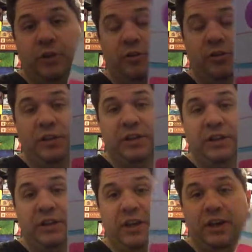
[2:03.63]
early
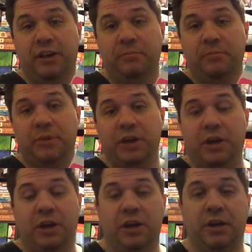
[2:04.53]
in the game,
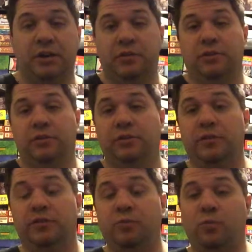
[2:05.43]

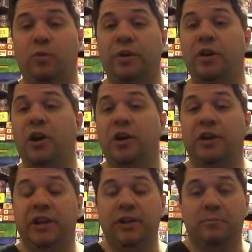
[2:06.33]
looked real
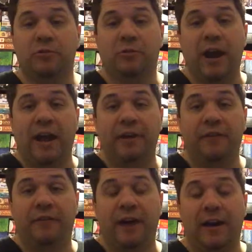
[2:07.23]
hard to keep track
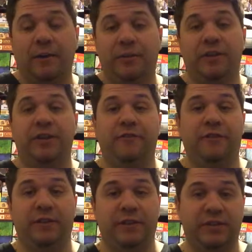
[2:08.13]
of how the
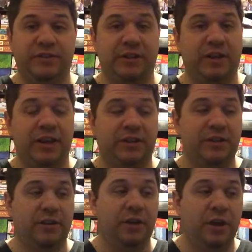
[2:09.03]
different things
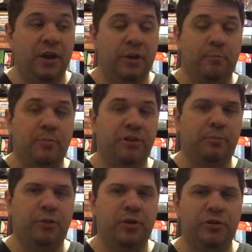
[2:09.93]
connected. But
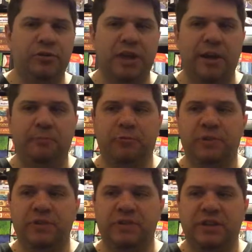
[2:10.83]
the prototype
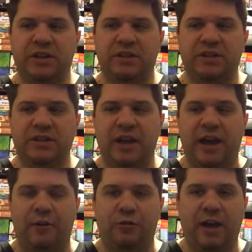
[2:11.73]
was set
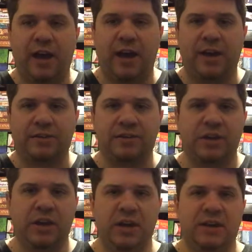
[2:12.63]
out as,
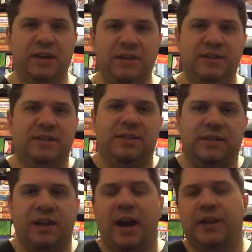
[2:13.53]
is
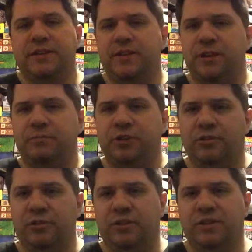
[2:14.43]
this concept
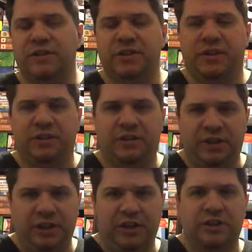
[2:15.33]
good? Is it
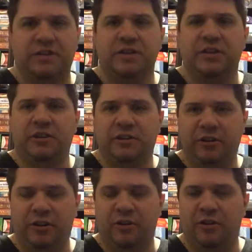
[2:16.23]
clean? Is it
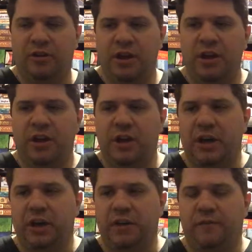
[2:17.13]
clear?
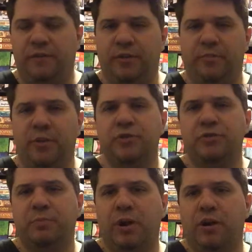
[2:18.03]
For the
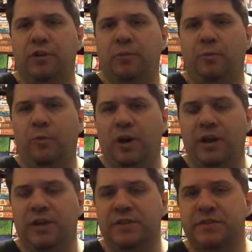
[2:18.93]
most part it
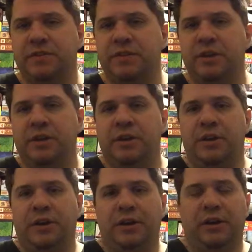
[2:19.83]
was.
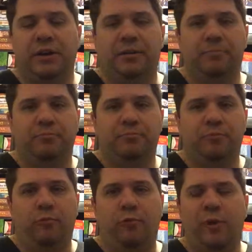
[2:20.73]

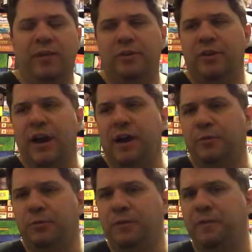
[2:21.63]
Whether or not
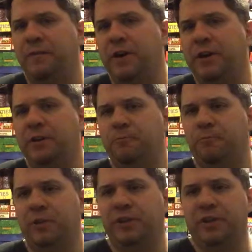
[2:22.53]
it was
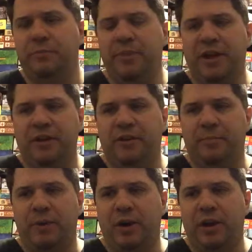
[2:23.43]
fun really depended
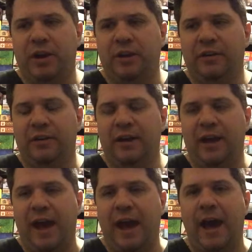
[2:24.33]
upon
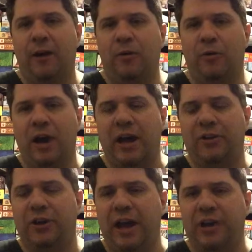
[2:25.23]
how I
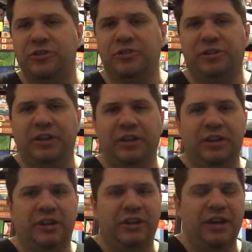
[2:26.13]
could
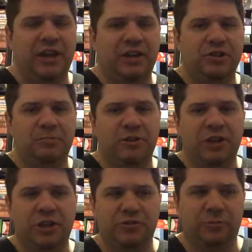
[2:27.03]
actually engage
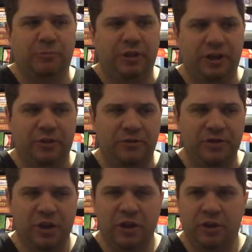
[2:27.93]
potential
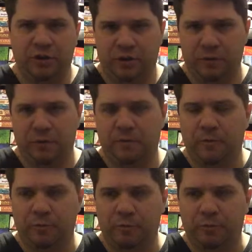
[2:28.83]
players going
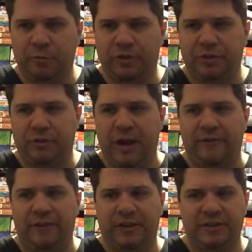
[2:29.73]
forward with the
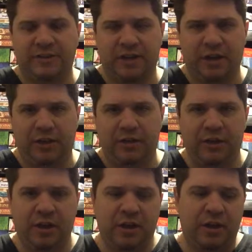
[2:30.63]
graphic design.
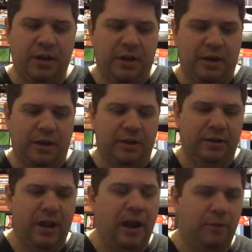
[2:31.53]

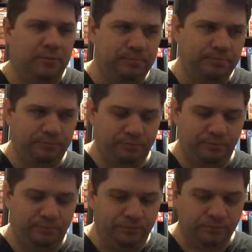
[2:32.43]
Now,
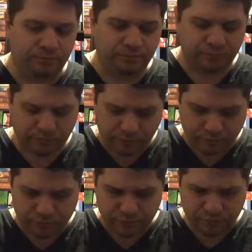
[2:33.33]

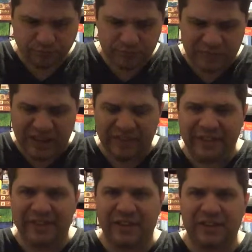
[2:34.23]

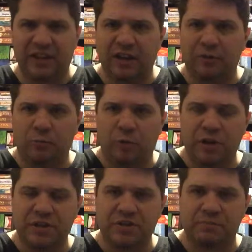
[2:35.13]
the thing that
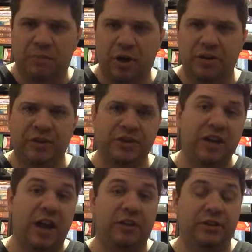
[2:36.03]
was part of the
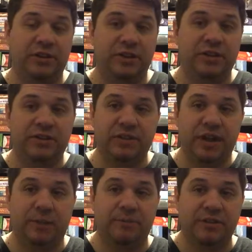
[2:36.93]
challenge in this
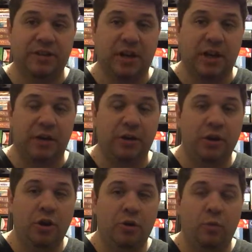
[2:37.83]
game design
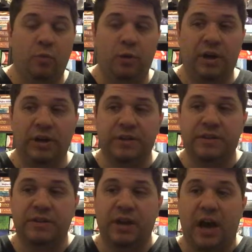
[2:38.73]

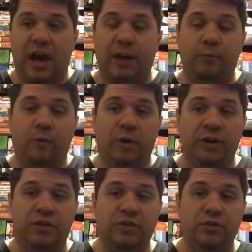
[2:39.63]
was I
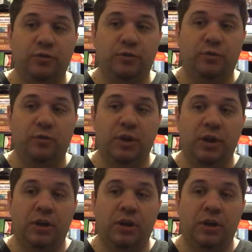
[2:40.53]
wanted to,